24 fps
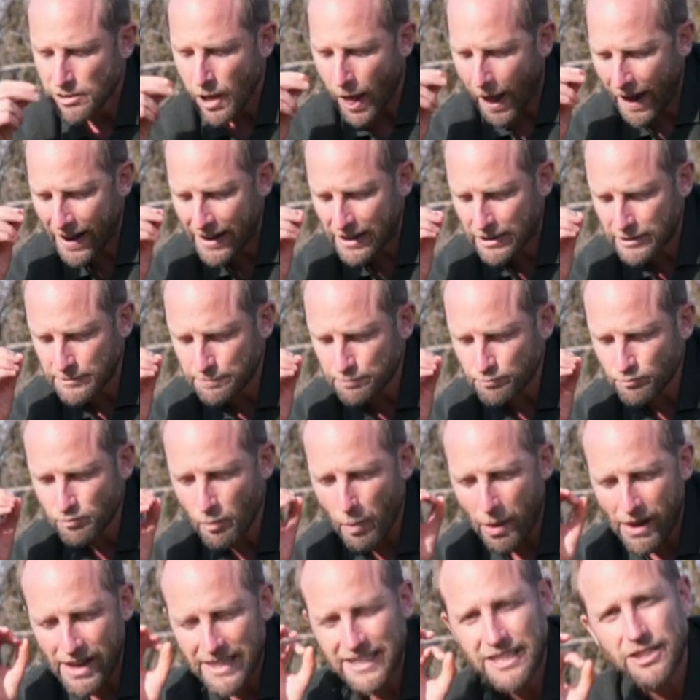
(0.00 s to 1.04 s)
And
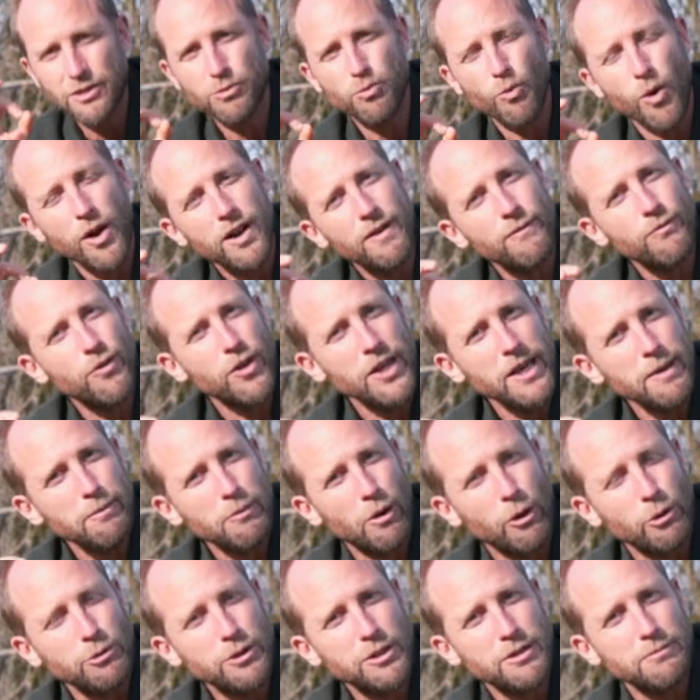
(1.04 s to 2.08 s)
it is one of the
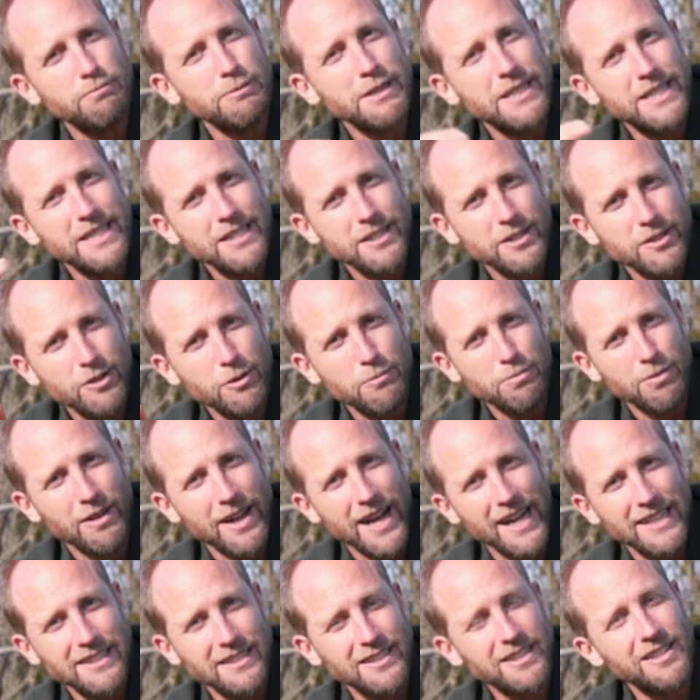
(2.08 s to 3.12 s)
most medicinal
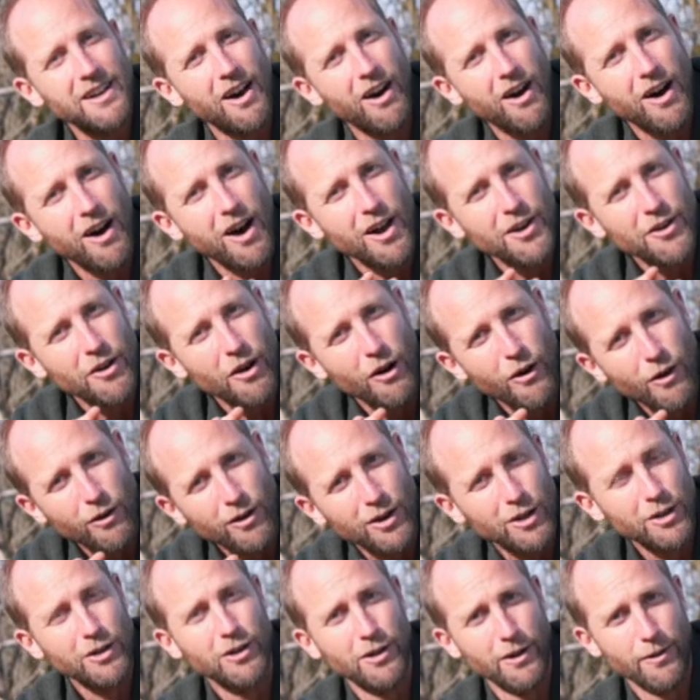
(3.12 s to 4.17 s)
plants on
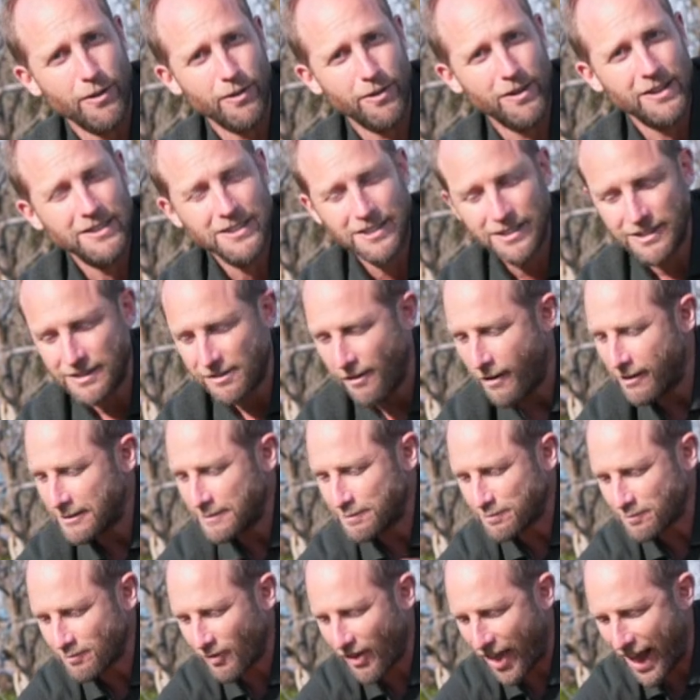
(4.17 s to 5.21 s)
earth,
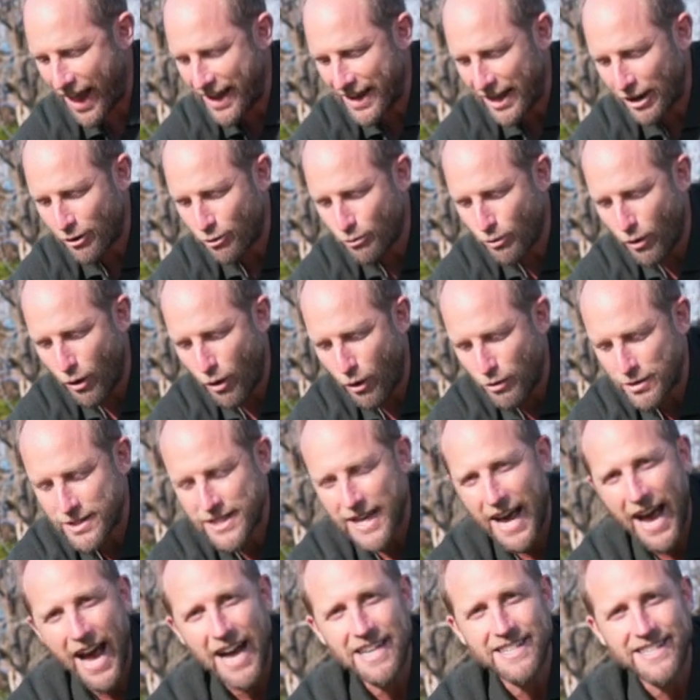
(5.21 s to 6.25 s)
and it
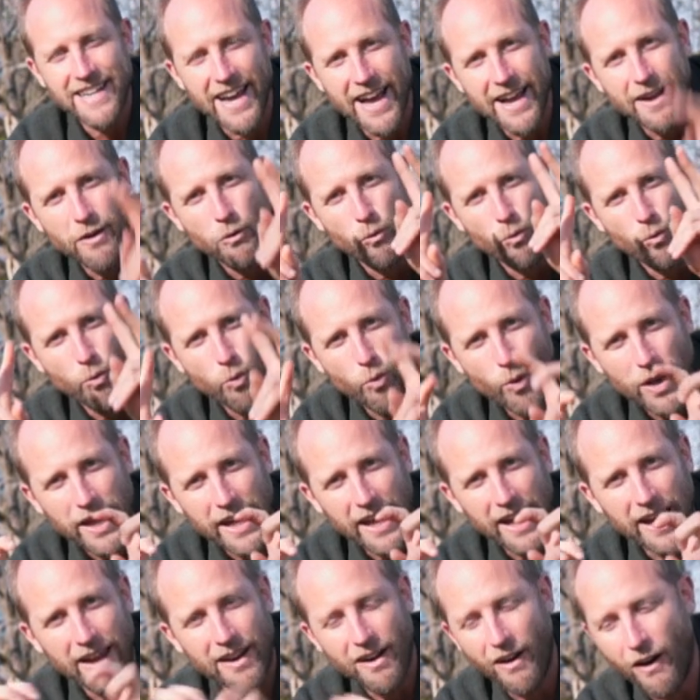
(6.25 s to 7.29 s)
grows as a
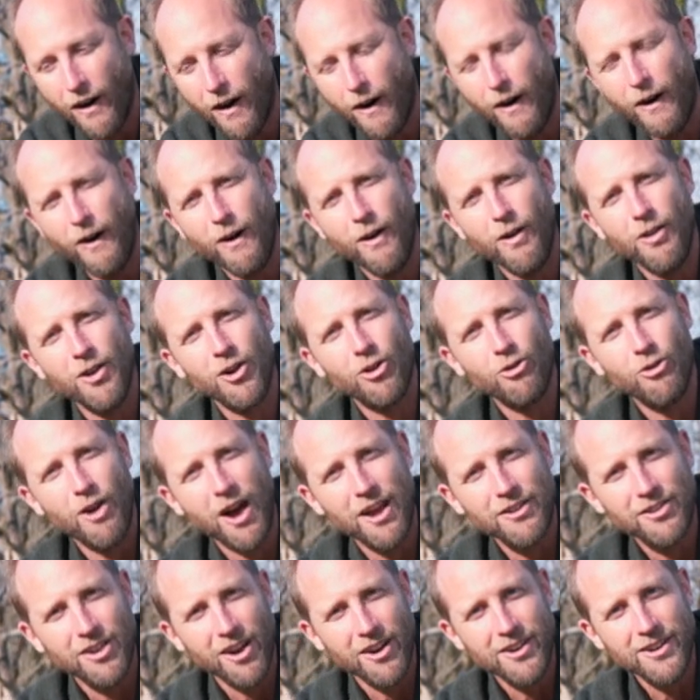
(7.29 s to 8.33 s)
weed all
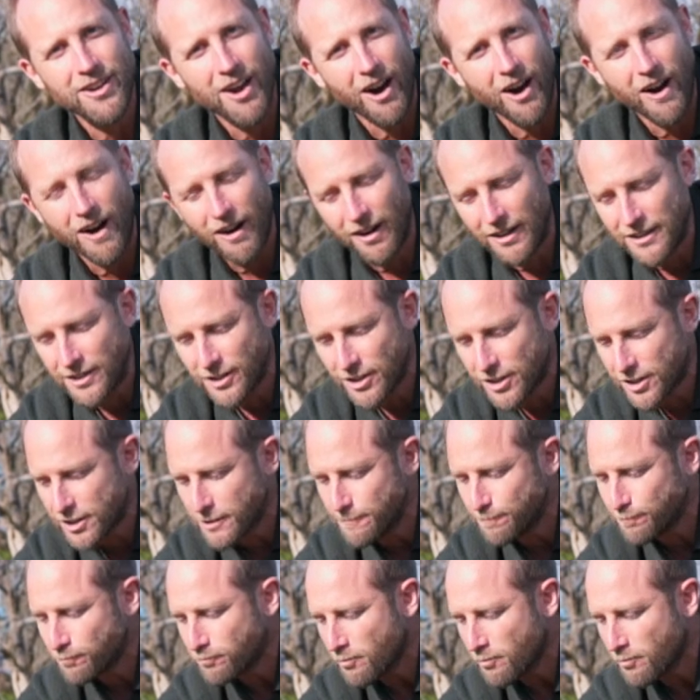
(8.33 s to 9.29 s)
across our yards,